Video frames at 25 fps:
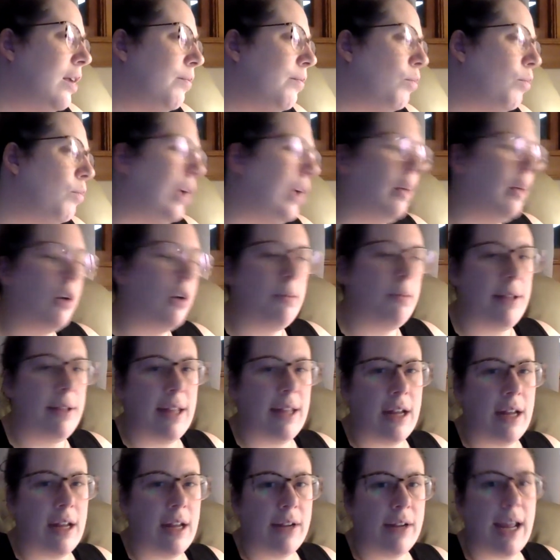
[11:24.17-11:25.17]
Well, it wouldn't be the
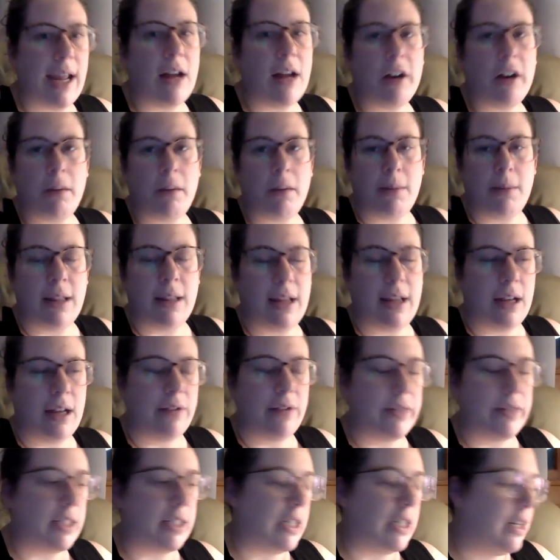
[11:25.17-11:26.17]
head of a county, it'd be the head of
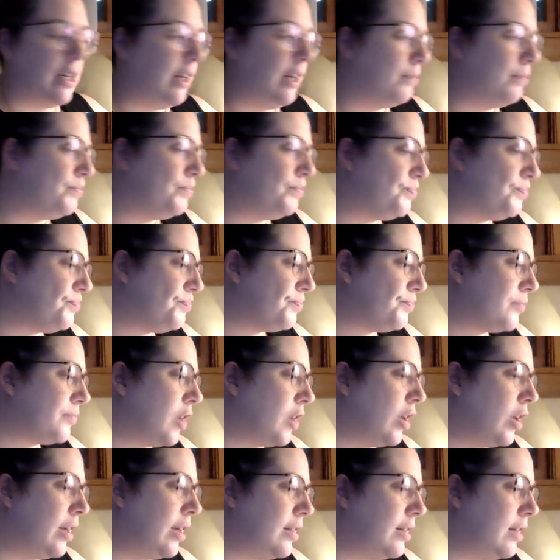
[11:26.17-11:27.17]
a city
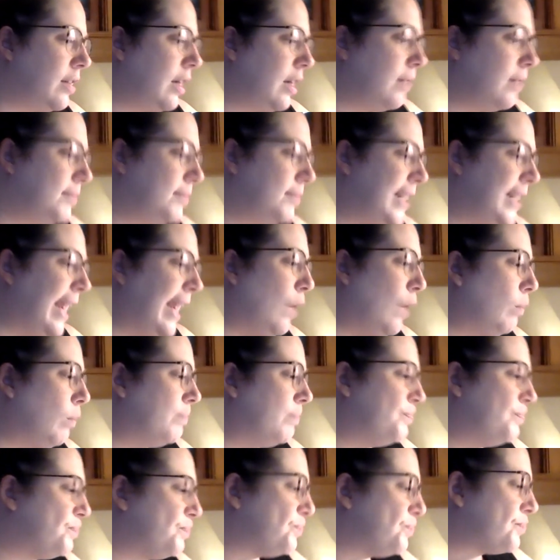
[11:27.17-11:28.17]
or a town.
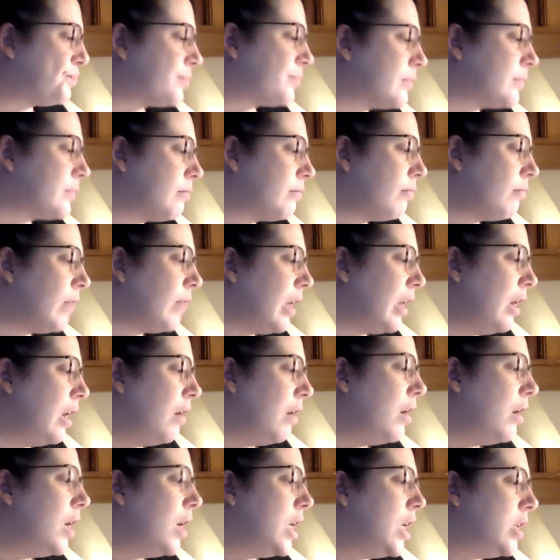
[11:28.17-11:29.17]

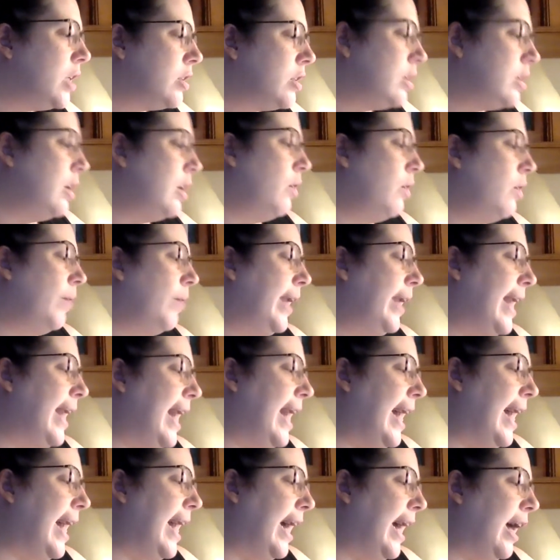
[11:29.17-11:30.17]
So we
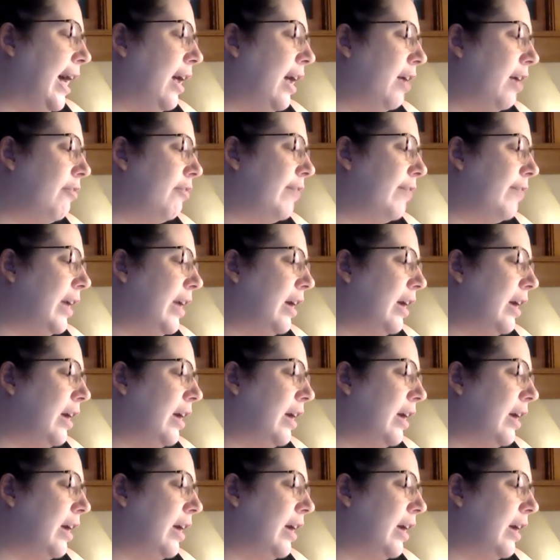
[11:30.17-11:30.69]
have